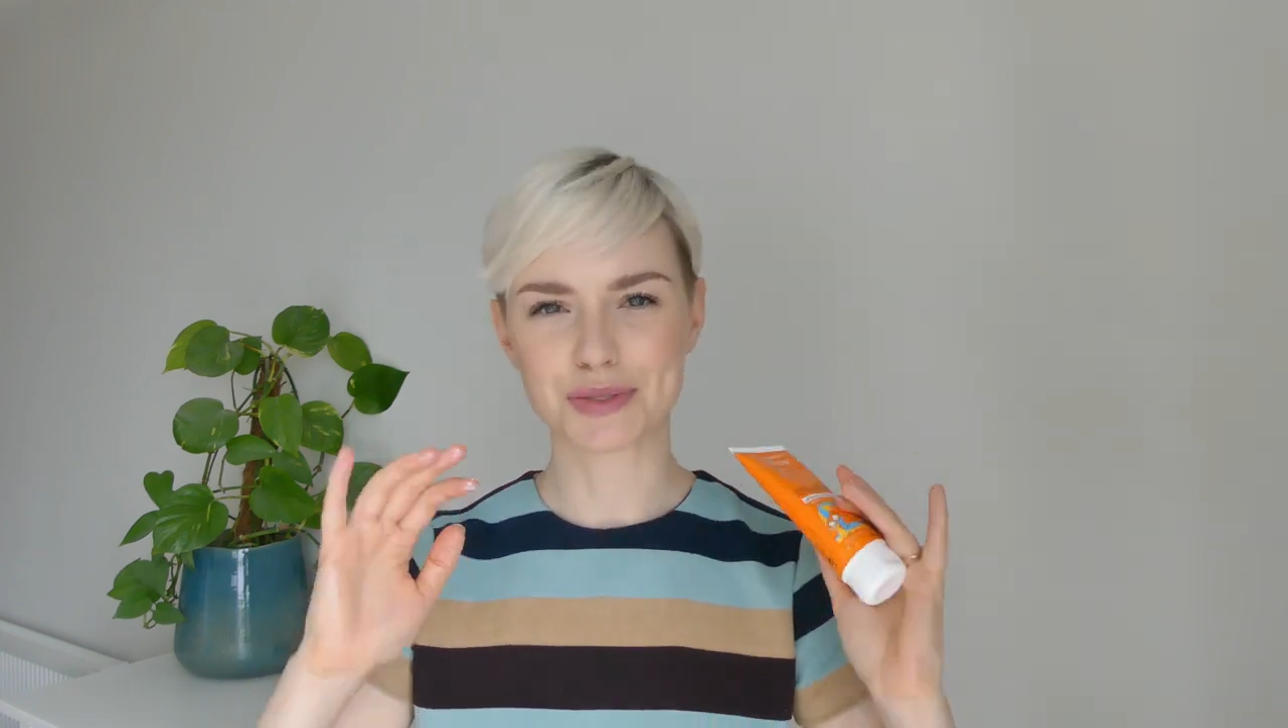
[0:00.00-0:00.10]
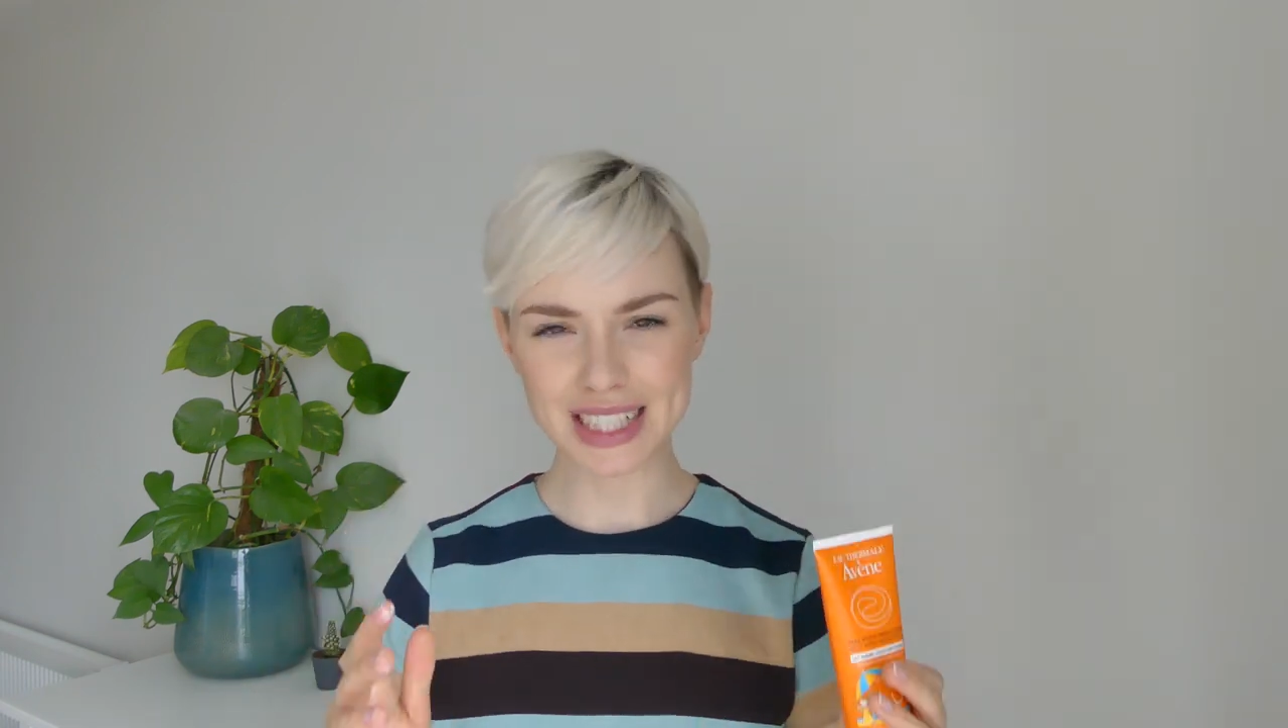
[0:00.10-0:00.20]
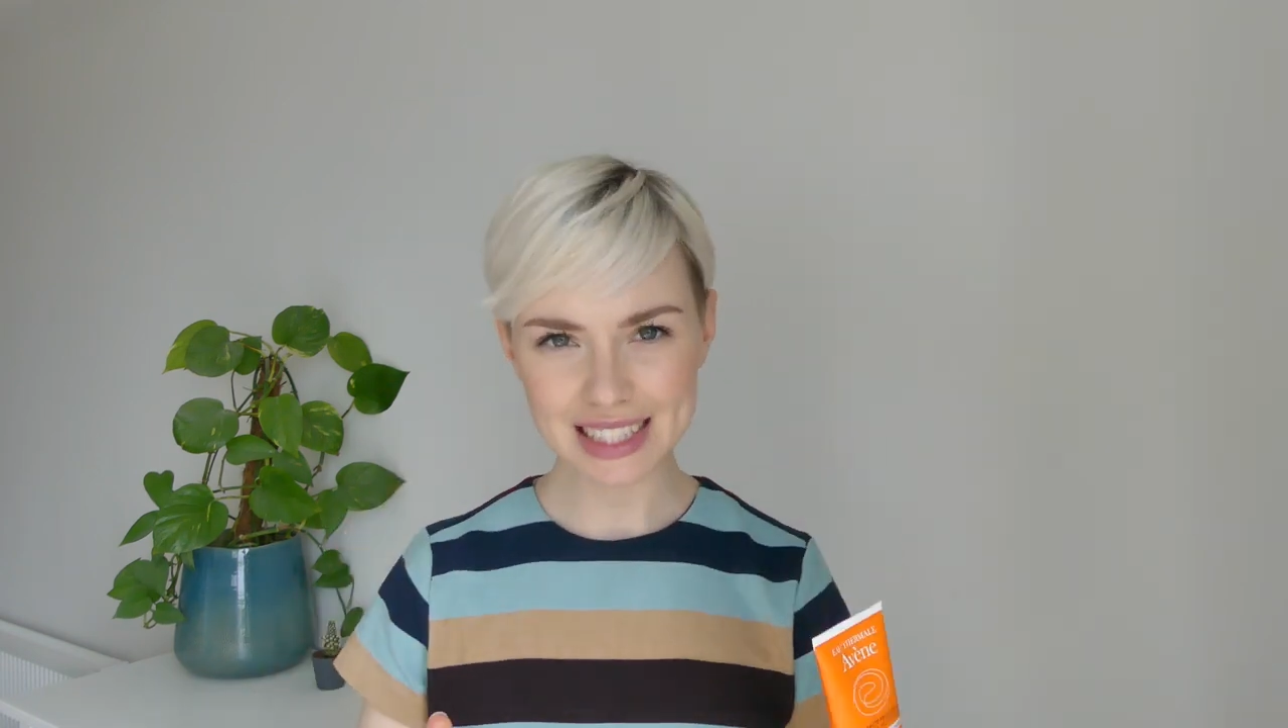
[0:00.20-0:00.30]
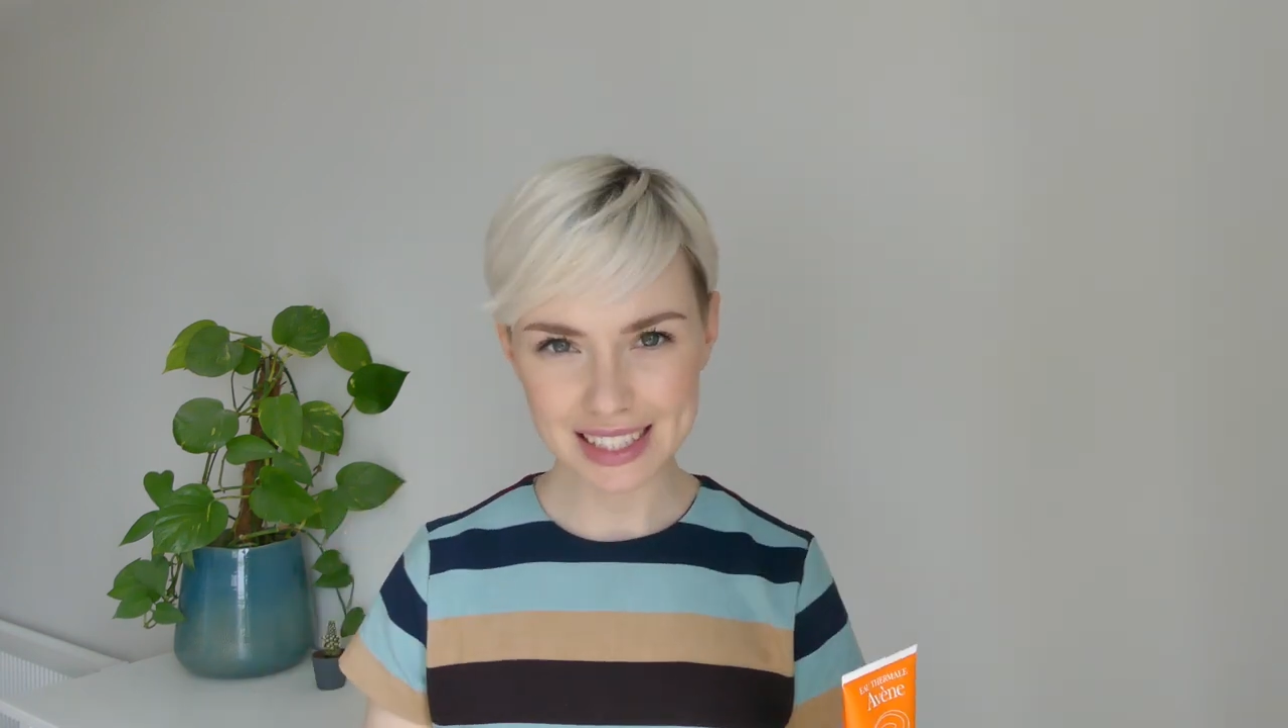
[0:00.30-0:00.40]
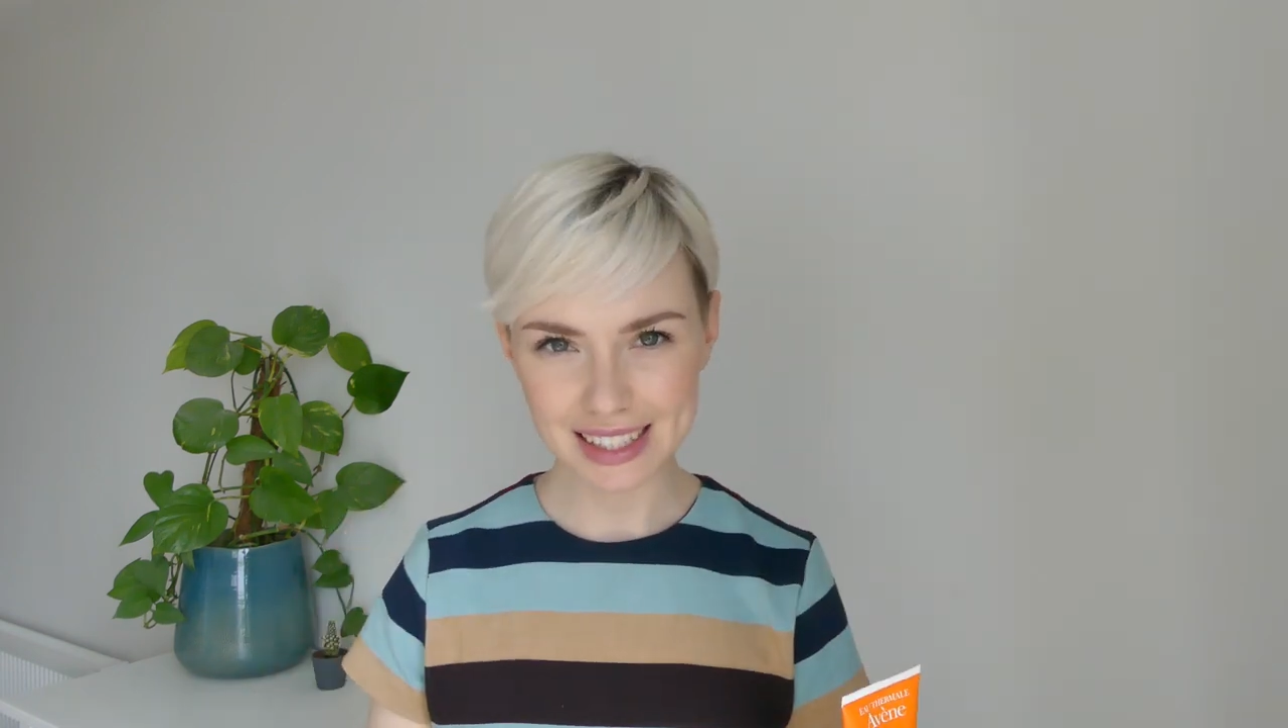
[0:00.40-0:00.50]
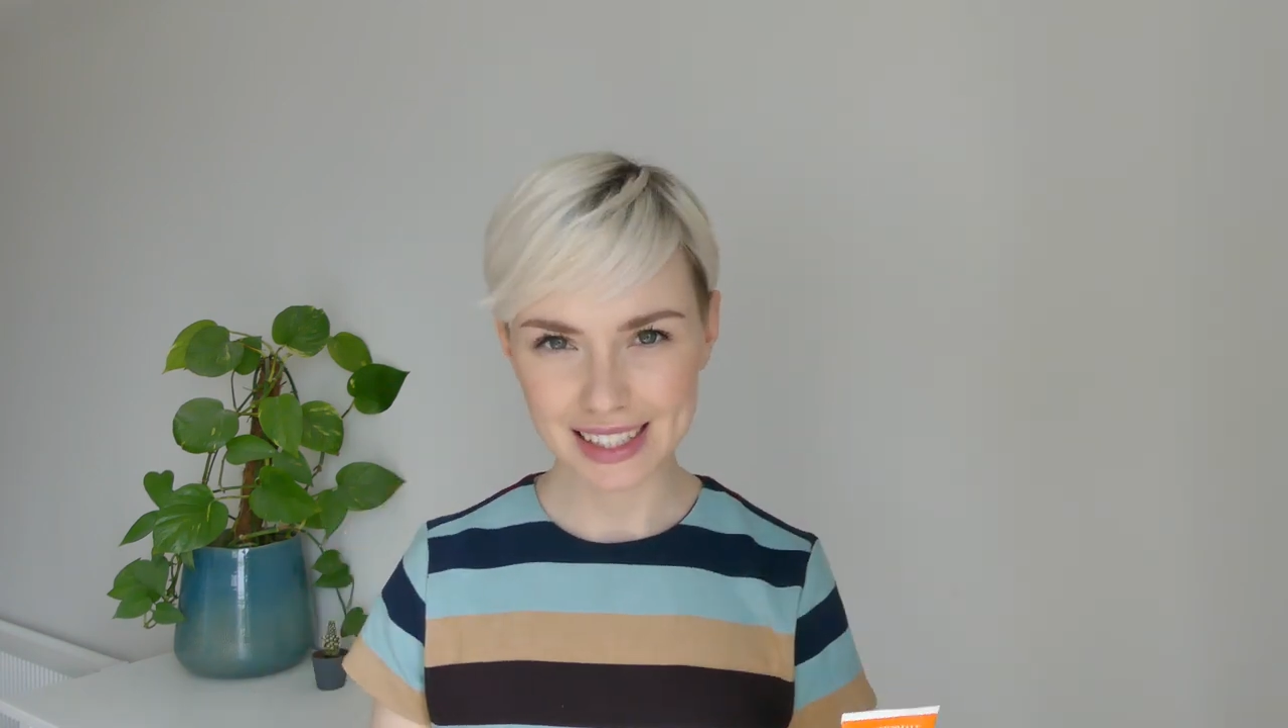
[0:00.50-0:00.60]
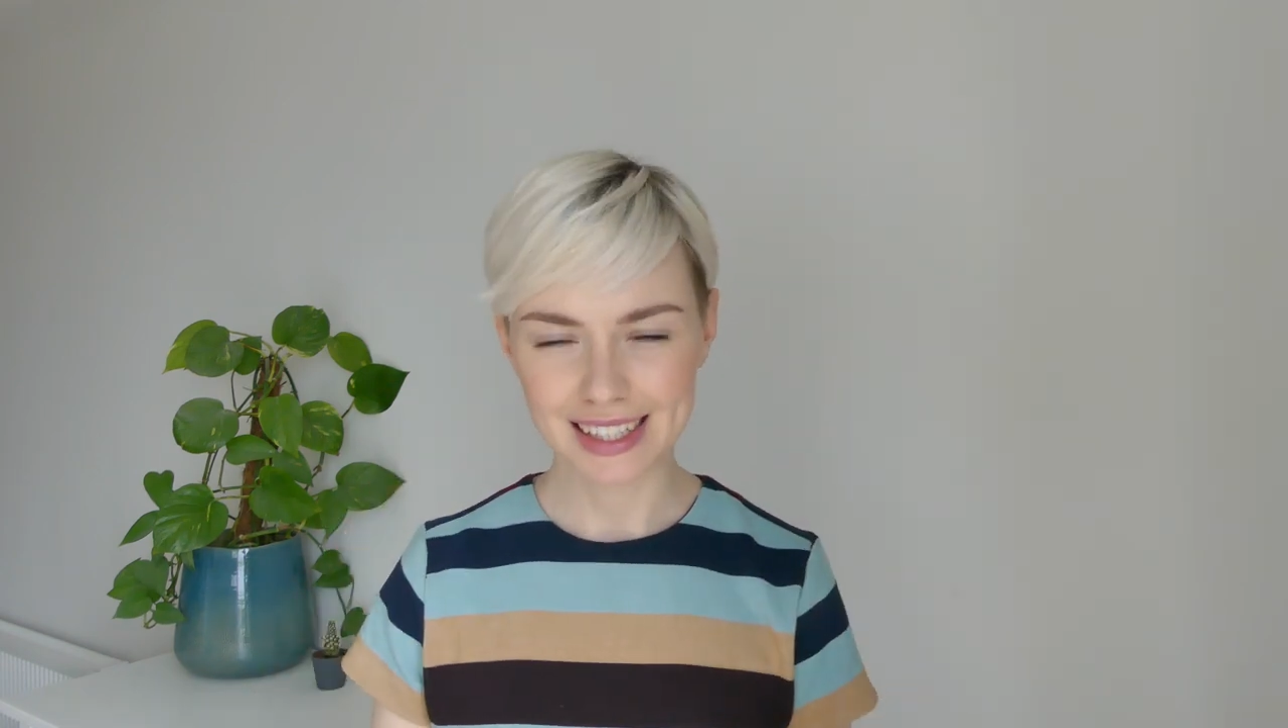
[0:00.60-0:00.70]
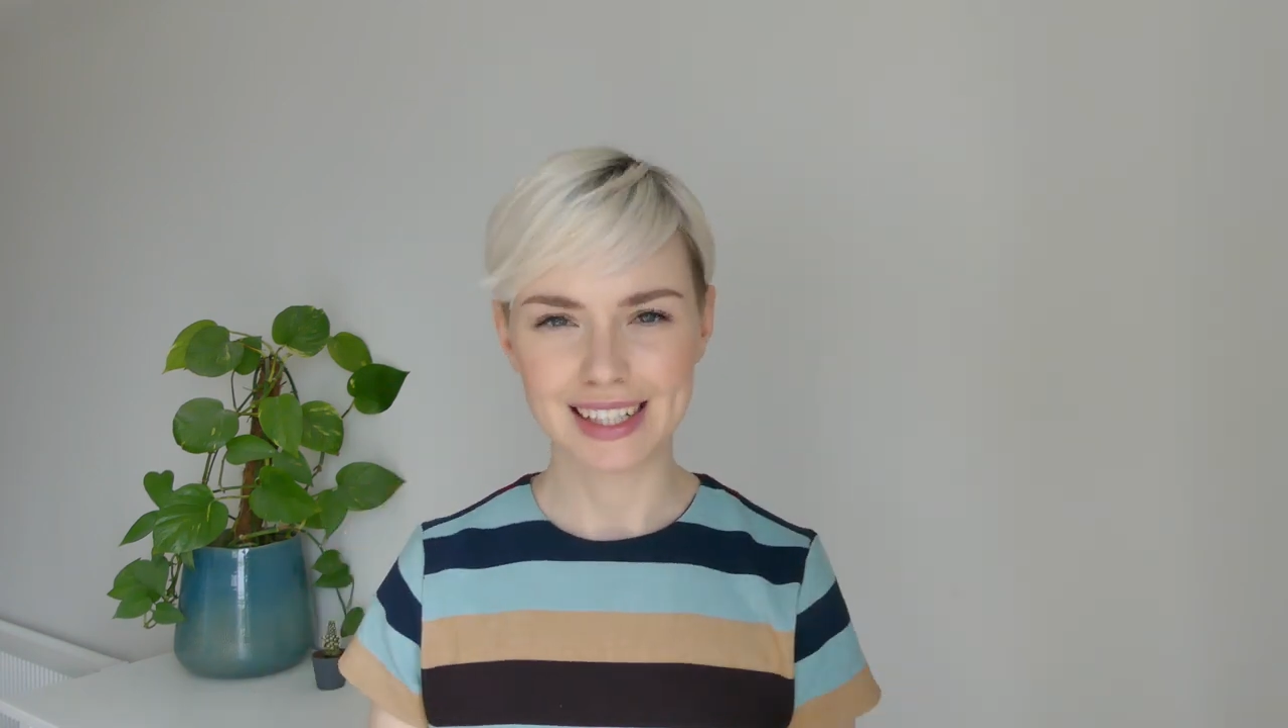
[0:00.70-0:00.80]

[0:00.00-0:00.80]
greasy,